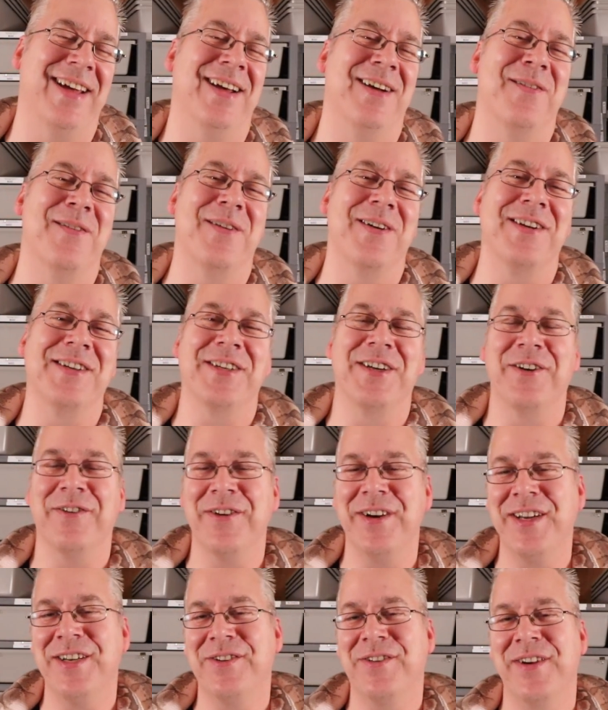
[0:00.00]
Whereas a
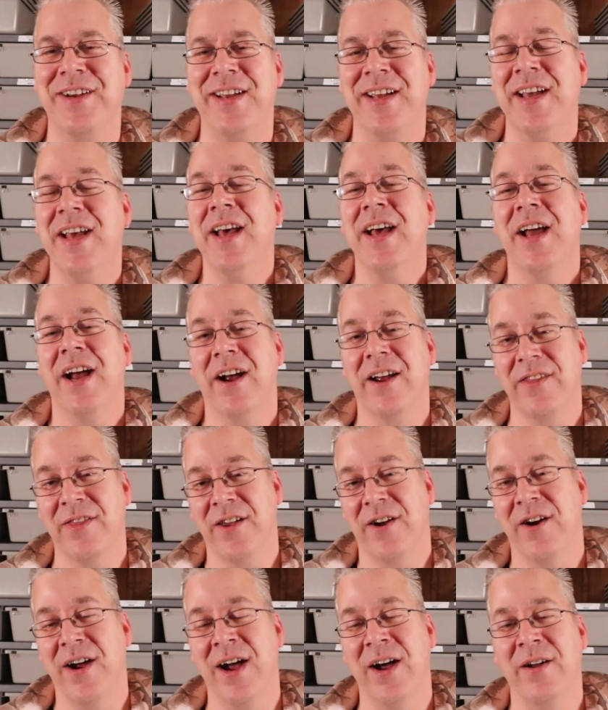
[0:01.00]
green tree, uh,
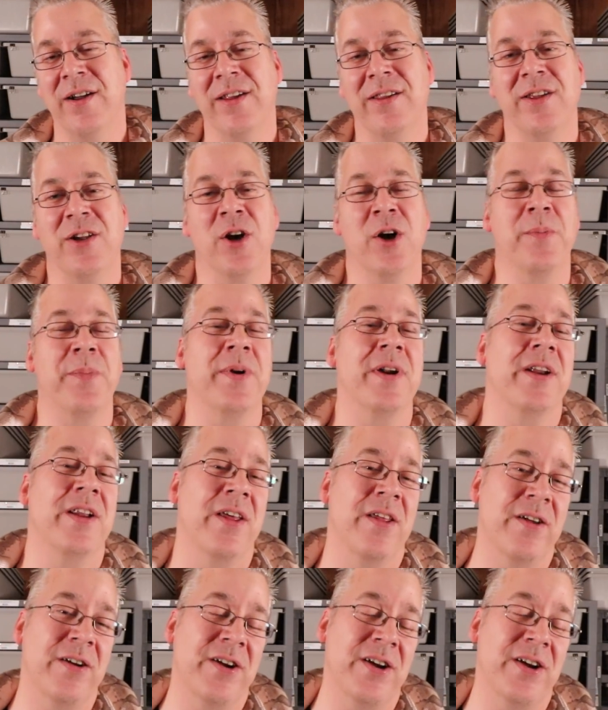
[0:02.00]
they're out in the open. Another